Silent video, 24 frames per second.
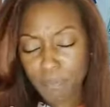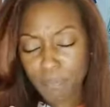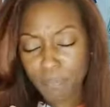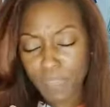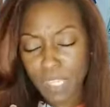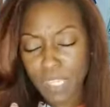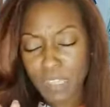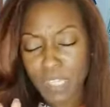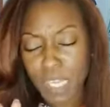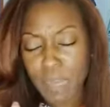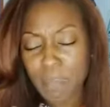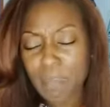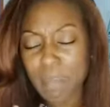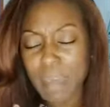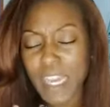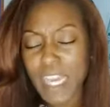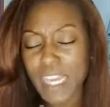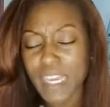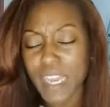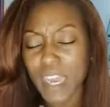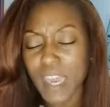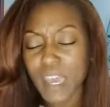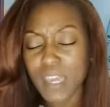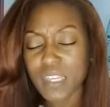that
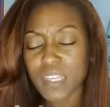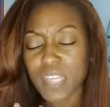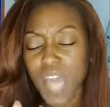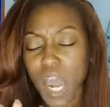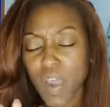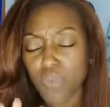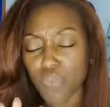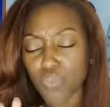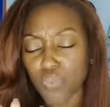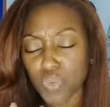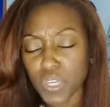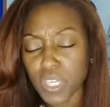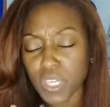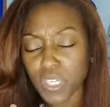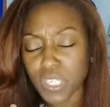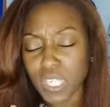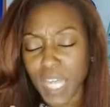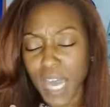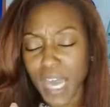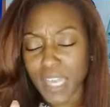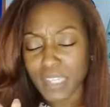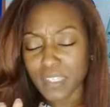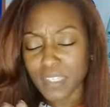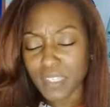may not
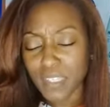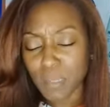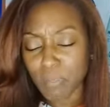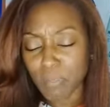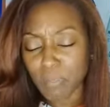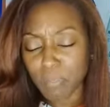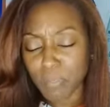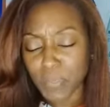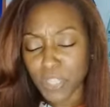realize the,